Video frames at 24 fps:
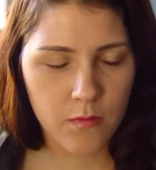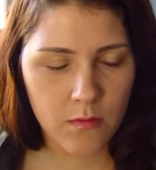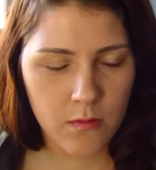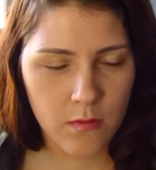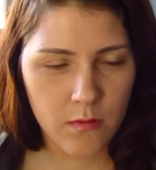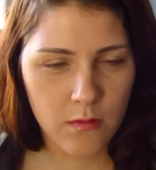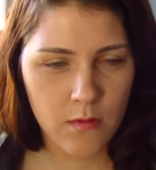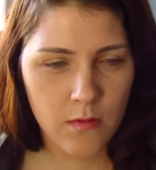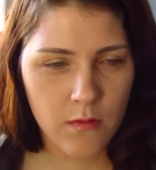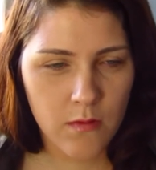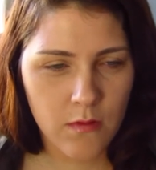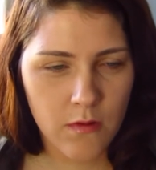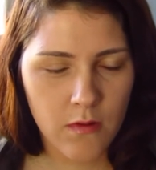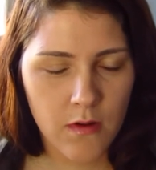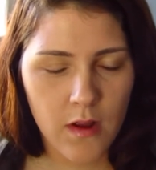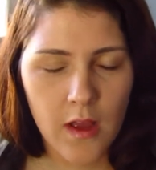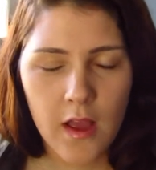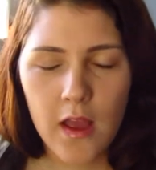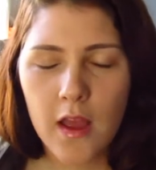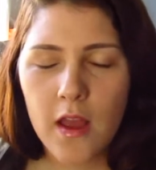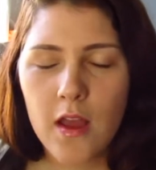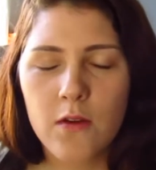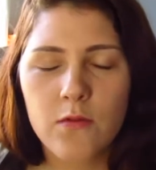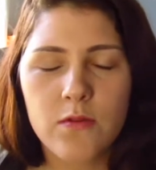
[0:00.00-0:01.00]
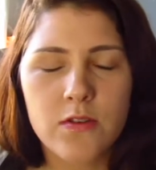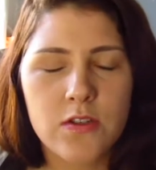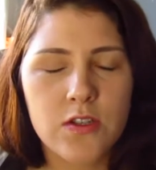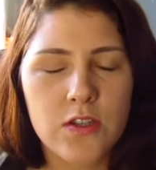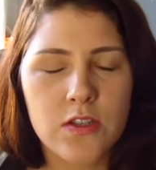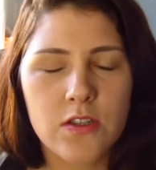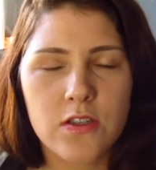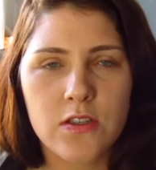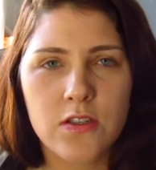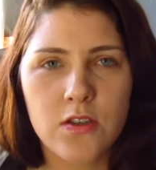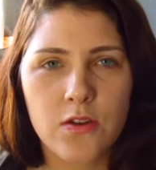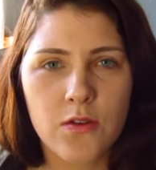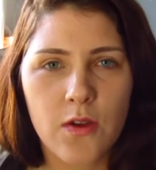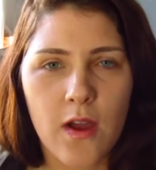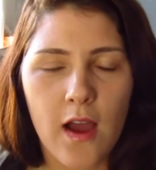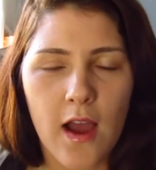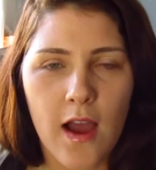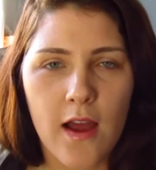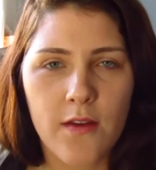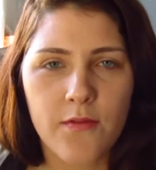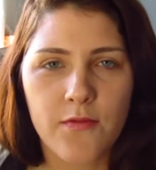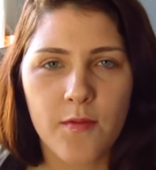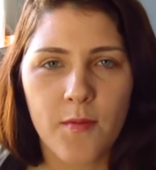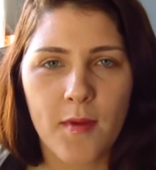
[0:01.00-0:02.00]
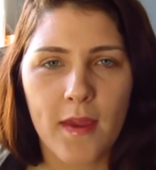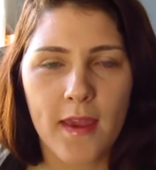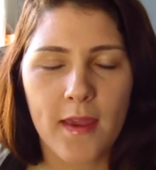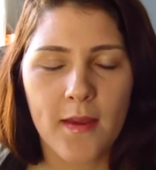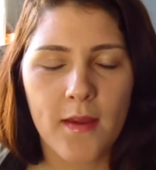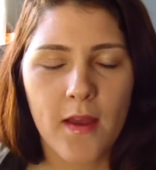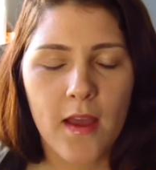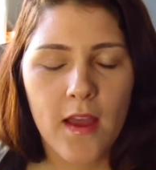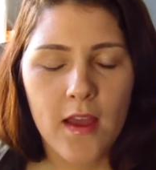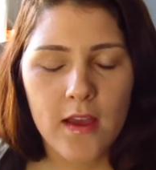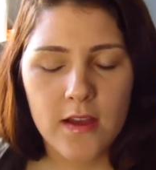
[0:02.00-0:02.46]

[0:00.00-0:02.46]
Ooh, was just too hard for me.